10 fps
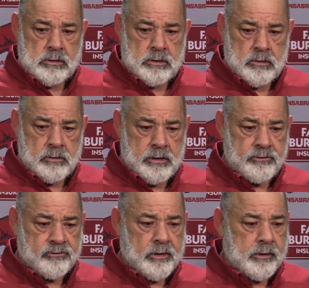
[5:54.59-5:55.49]
You know,
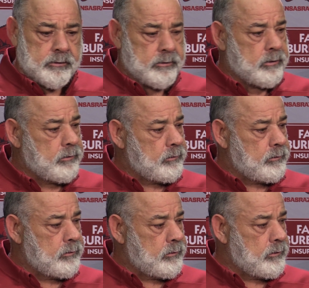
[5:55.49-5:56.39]
he's
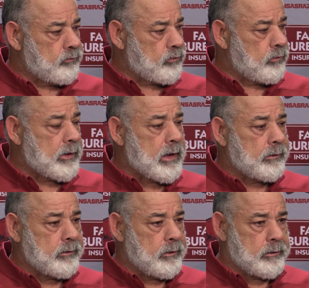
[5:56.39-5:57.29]
there's no
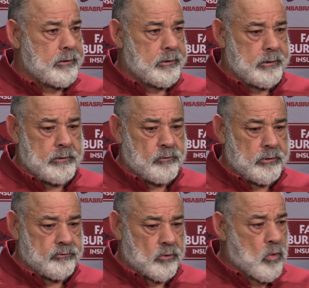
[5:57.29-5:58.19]
doubt that he
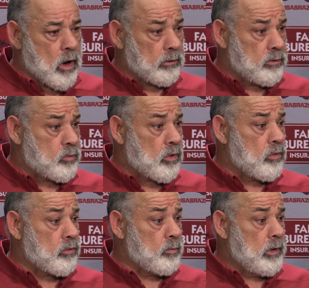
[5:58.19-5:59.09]
runs a quality
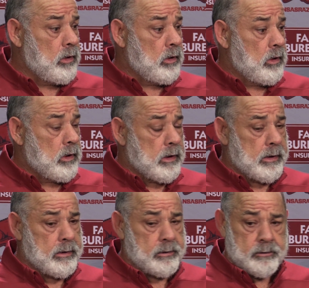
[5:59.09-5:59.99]
program,
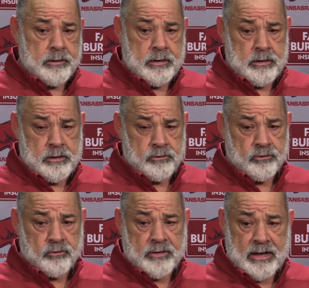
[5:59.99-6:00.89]
and there's
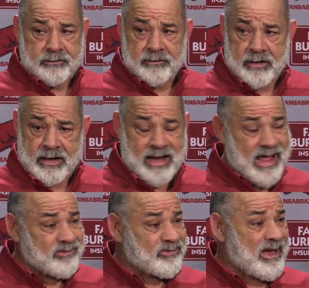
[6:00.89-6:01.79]
no doubt that they got
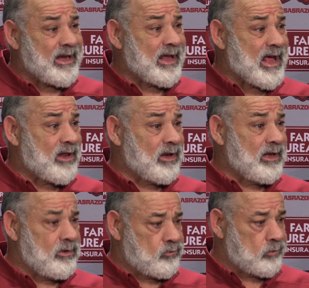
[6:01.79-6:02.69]
outstanding
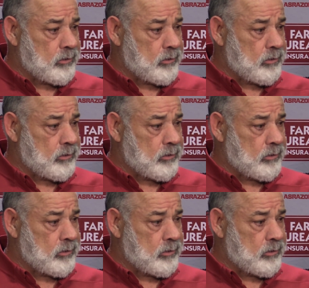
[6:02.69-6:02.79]
athletes,